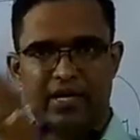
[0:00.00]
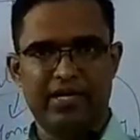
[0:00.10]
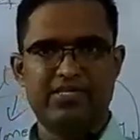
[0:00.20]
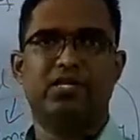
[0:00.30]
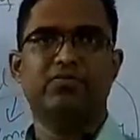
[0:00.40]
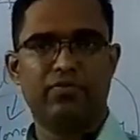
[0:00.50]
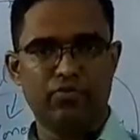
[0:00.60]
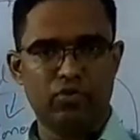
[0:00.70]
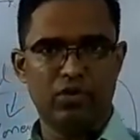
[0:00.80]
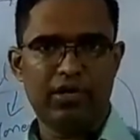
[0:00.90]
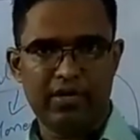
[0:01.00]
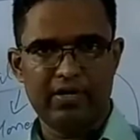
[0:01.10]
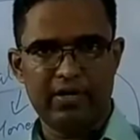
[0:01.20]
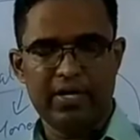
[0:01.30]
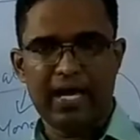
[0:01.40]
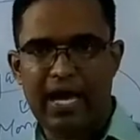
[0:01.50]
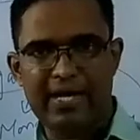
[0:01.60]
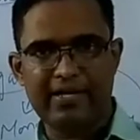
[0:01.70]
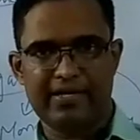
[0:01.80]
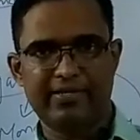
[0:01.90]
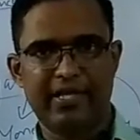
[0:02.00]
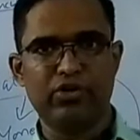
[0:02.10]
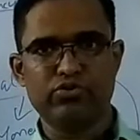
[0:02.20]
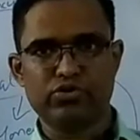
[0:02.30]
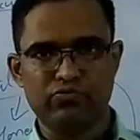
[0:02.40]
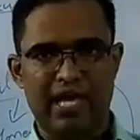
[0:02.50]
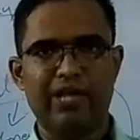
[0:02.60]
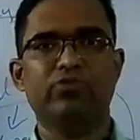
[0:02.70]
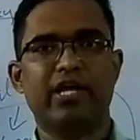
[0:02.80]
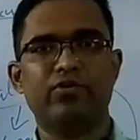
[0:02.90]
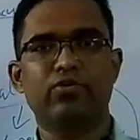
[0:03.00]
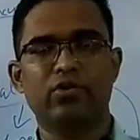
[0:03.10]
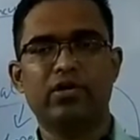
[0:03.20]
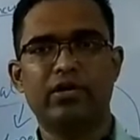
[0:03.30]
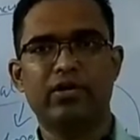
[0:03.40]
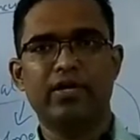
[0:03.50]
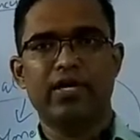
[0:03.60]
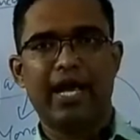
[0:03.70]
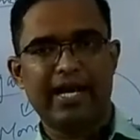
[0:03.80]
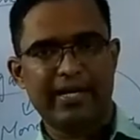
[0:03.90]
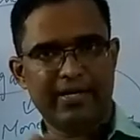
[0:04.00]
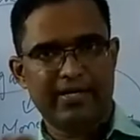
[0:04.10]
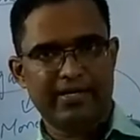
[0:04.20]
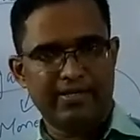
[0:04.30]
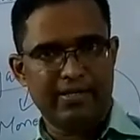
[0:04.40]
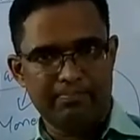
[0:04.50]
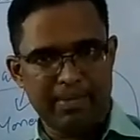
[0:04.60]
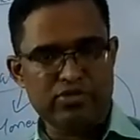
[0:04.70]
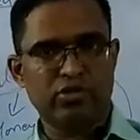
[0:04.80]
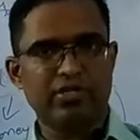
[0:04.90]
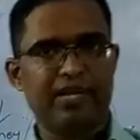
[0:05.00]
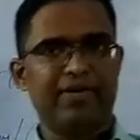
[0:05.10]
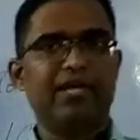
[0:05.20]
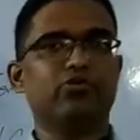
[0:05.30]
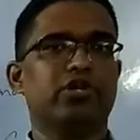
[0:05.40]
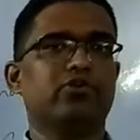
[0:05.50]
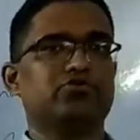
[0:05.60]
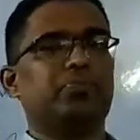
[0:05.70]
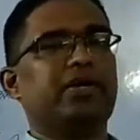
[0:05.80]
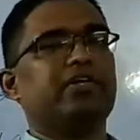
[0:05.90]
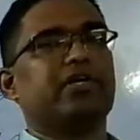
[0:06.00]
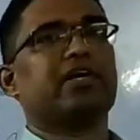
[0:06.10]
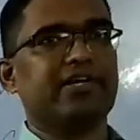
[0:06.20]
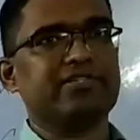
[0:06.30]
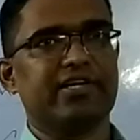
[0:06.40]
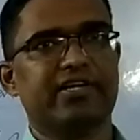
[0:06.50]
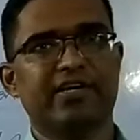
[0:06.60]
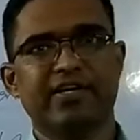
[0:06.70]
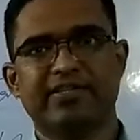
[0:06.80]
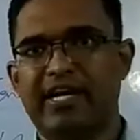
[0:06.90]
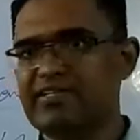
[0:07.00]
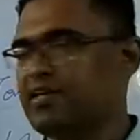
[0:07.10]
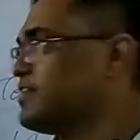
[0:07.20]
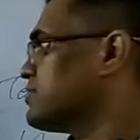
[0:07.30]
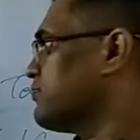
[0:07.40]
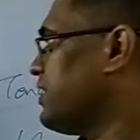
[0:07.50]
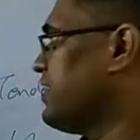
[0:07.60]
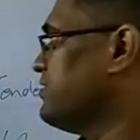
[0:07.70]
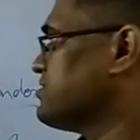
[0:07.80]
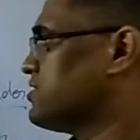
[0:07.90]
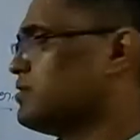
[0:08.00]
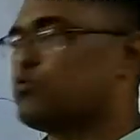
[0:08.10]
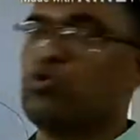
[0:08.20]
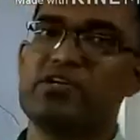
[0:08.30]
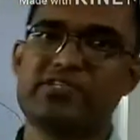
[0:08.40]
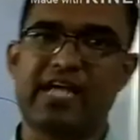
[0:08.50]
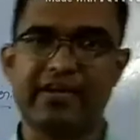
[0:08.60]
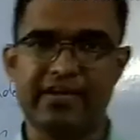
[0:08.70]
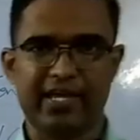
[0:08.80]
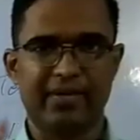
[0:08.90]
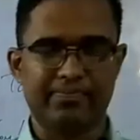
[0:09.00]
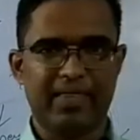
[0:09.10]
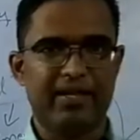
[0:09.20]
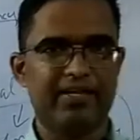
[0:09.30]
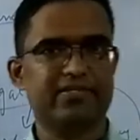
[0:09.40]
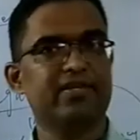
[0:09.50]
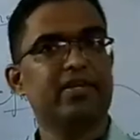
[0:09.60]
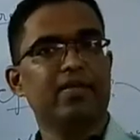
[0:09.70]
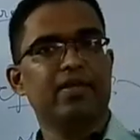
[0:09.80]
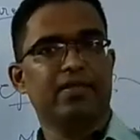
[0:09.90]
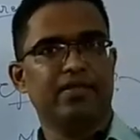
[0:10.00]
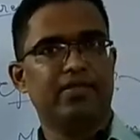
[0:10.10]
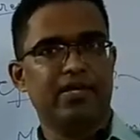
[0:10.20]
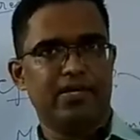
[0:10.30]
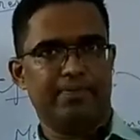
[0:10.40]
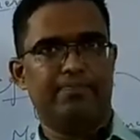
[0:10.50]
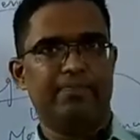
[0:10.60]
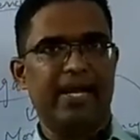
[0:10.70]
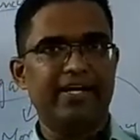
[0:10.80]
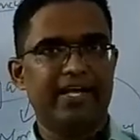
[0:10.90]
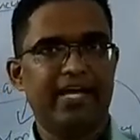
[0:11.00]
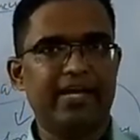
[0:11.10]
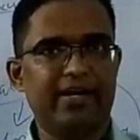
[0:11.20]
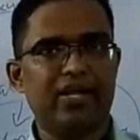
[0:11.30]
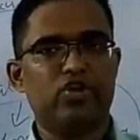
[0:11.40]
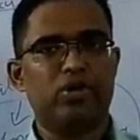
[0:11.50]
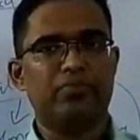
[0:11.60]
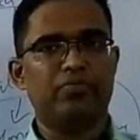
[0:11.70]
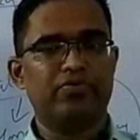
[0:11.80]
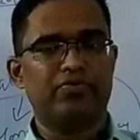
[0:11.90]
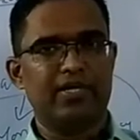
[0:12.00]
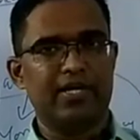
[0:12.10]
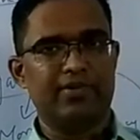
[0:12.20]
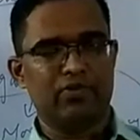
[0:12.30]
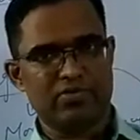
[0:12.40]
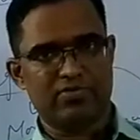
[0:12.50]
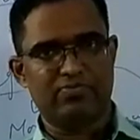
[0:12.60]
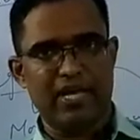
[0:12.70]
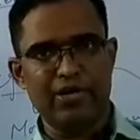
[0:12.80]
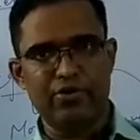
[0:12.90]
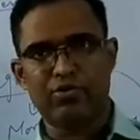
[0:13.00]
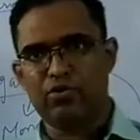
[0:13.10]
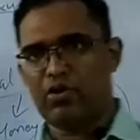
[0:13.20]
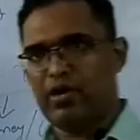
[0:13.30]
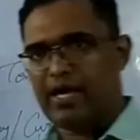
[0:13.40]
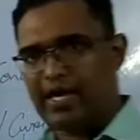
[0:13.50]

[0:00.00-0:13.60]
a reserve of gold and they used to value that gold, and based on that value they used to print the currency. That is the reason why it is termed gold standard thing. That is, the entire economy of the world was valued